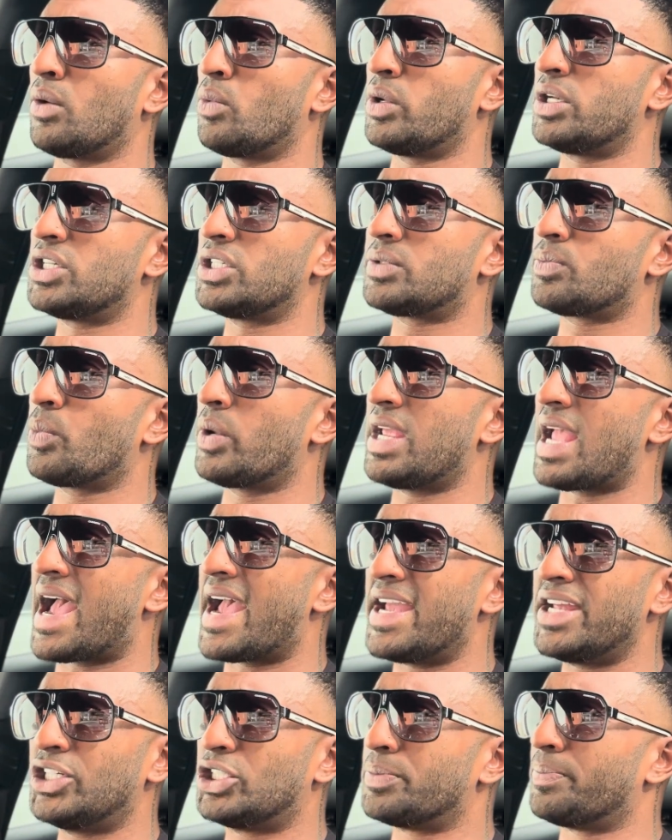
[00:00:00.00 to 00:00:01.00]
We
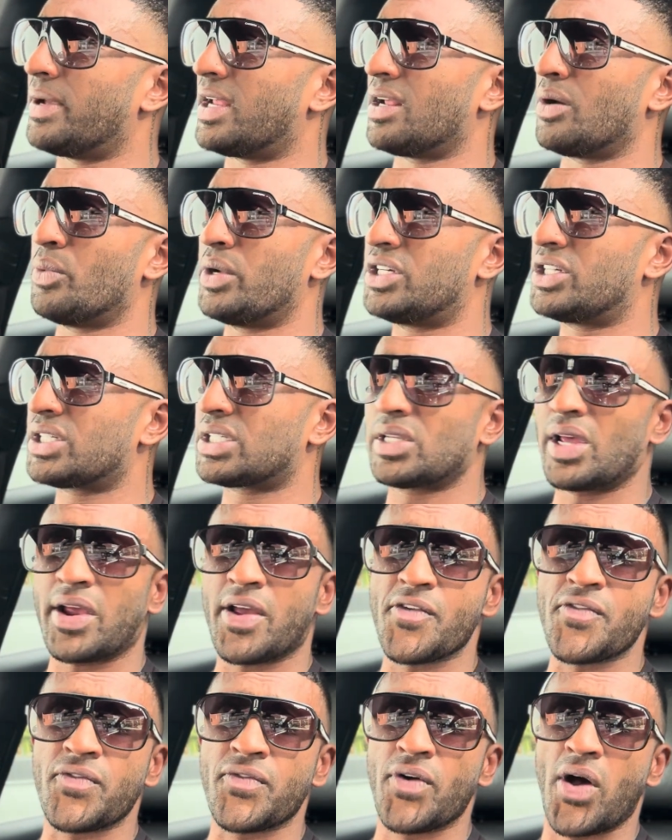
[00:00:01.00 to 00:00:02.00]
age better. We're just like
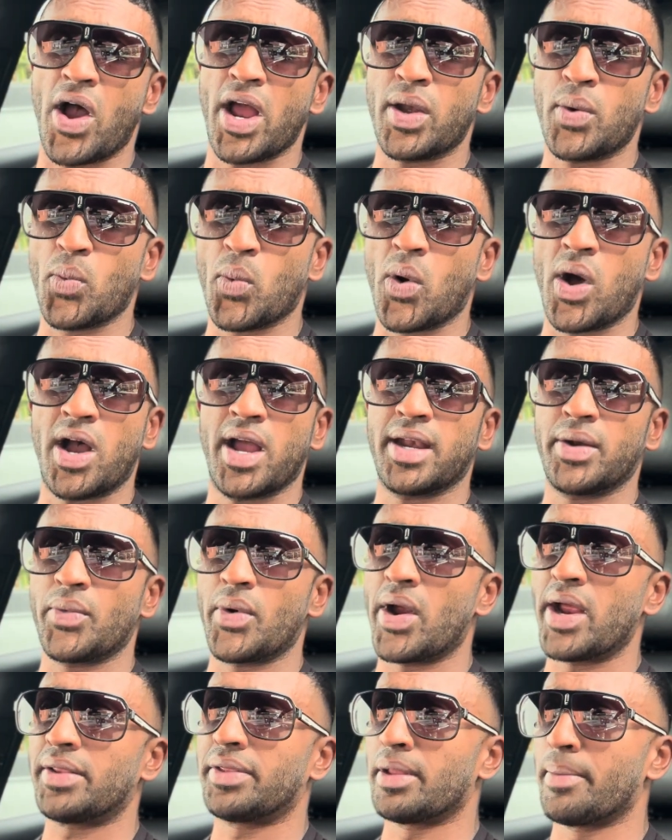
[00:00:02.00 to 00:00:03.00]
a fine wine, right?